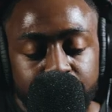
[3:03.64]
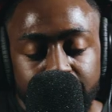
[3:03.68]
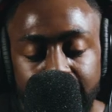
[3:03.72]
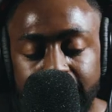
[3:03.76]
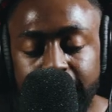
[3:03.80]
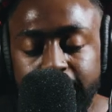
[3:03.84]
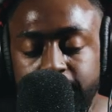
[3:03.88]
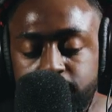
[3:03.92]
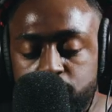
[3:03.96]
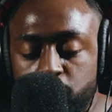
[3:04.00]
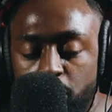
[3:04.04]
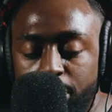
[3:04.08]

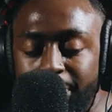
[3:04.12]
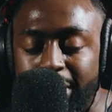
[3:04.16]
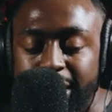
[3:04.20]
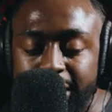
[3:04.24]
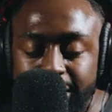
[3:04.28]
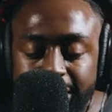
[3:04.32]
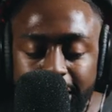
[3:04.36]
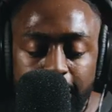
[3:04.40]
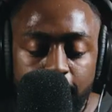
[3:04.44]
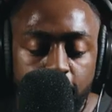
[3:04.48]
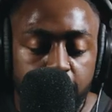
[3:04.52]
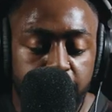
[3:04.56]
meetings with my
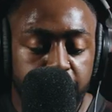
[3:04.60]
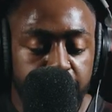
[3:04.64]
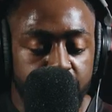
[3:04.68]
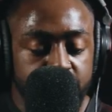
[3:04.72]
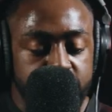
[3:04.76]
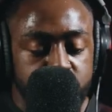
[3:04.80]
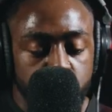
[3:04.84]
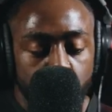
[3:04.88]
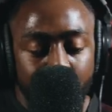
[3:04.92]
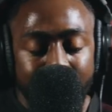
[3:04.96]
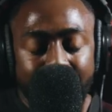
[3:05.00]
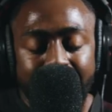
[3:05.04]

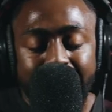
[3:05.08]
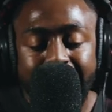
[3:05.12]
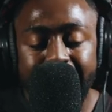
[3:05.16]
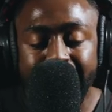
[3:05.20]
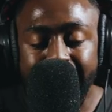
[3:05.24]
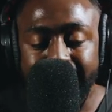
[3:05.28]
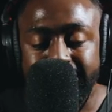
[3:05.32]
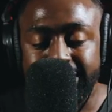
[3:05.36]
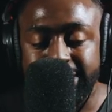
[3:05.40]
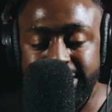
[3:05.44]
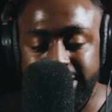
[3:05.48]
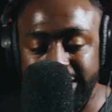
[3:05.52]
therapist where I had
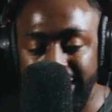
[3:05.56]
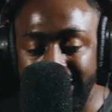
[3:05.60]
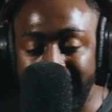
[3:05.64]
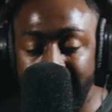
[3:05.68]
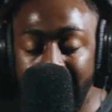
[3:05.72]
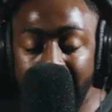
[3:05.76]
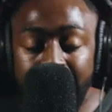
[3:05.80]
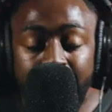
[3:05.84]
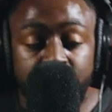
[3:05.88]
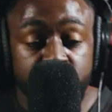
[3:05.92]
to sit.